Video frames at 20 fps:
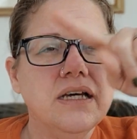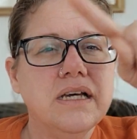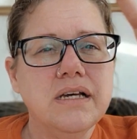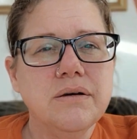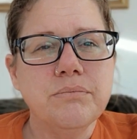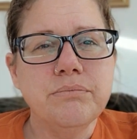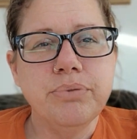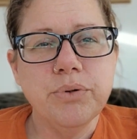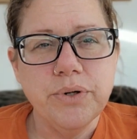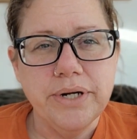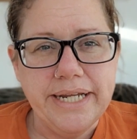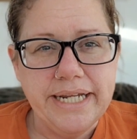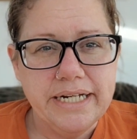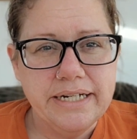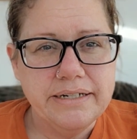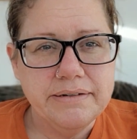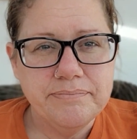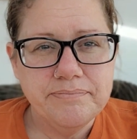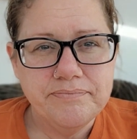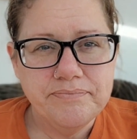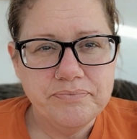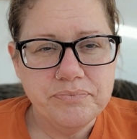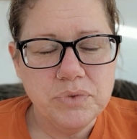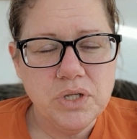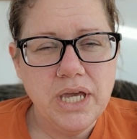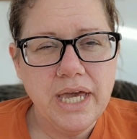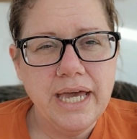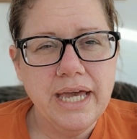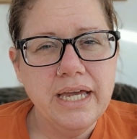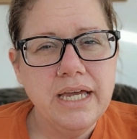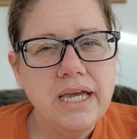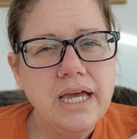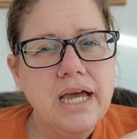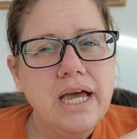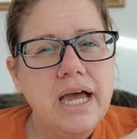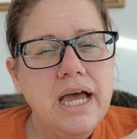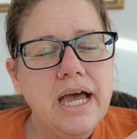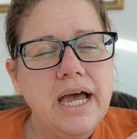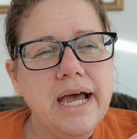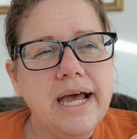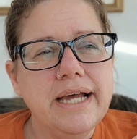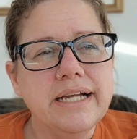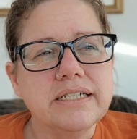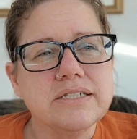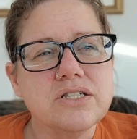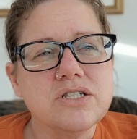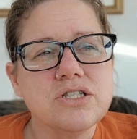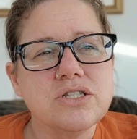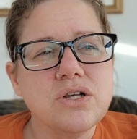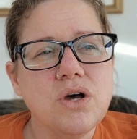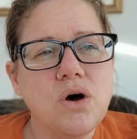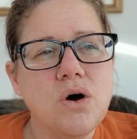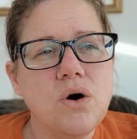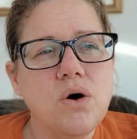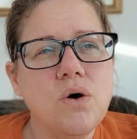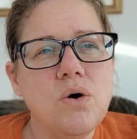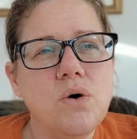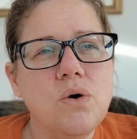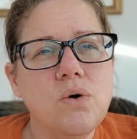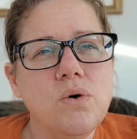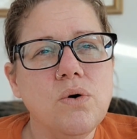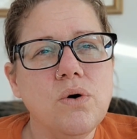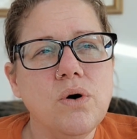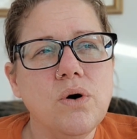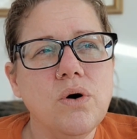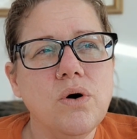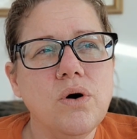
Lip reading: breed. Okay, and so